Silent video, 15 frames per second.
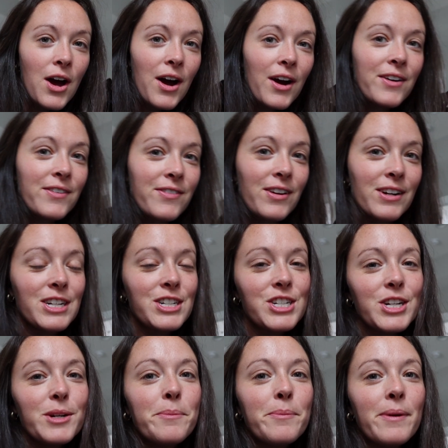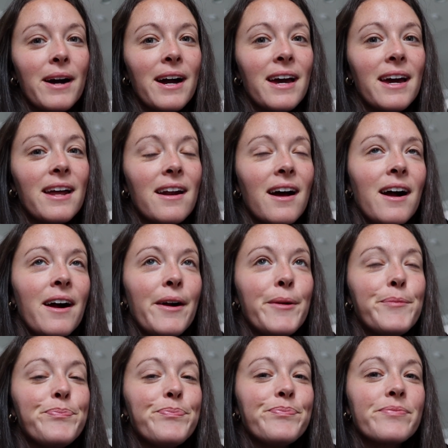our furniture, but
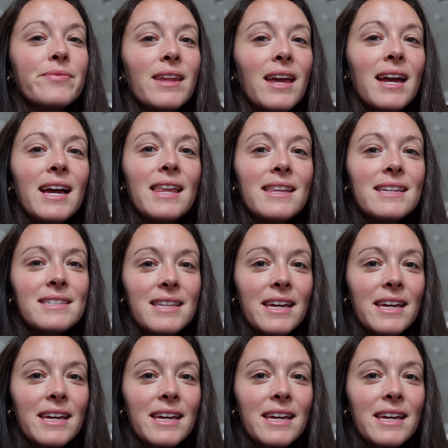this